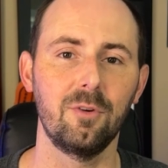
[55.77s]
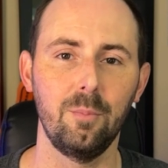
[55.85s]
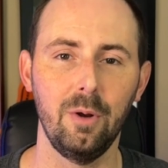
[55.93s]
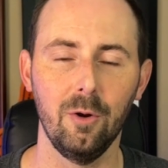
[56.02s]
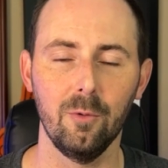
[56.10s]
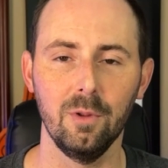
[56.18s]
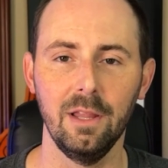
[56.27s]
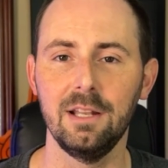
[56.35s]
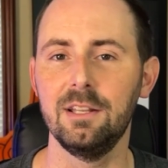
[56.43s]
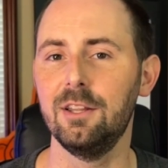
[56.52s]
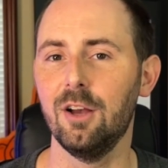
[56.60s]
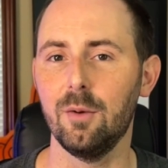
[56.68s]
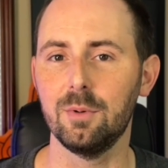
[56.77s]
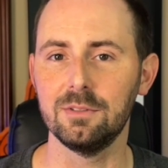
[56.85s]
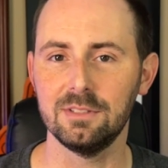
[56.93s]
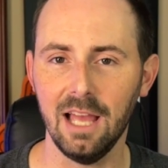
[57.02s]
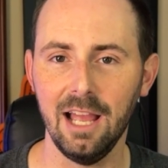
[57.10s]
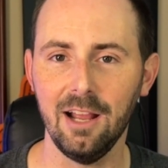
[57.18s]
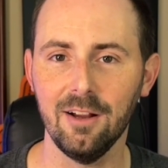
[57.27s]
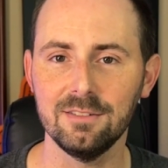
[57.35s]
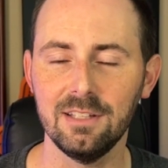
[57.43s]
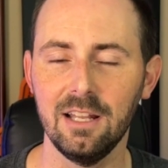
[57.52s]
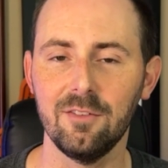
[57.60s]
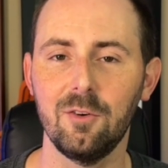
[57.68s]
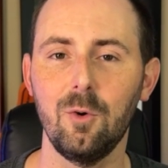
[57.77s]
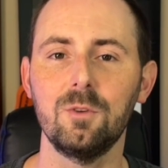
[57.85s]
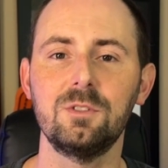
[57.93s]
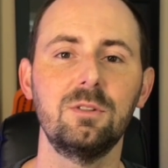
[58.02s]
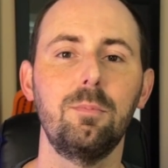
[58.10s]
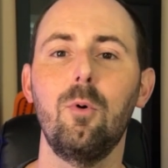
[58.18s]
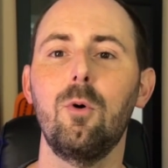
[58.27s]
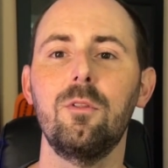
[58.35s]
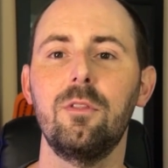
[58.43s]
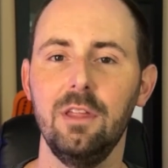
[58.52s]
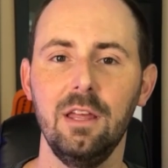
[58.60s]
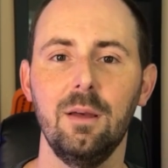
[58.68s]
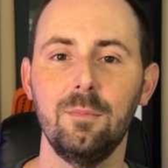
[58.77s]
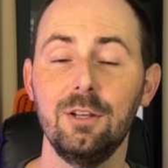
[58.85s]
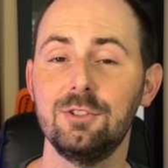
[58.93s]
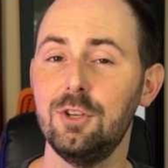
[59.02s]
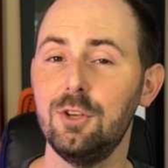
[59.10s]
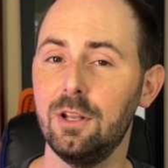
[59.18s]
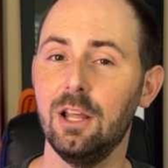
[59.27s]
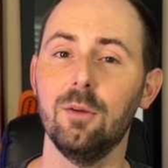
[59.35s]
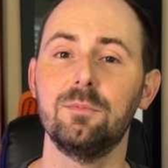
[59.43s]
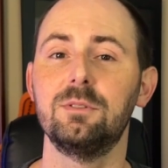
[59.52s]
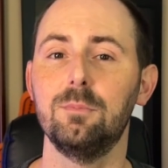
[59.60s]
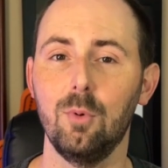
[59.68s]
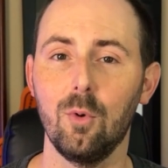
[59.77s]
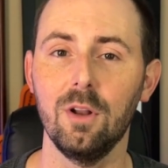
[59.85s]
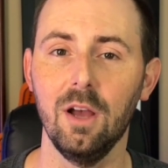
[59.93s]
apparel related to the Auburn Tigers, and of course, support them so you can help support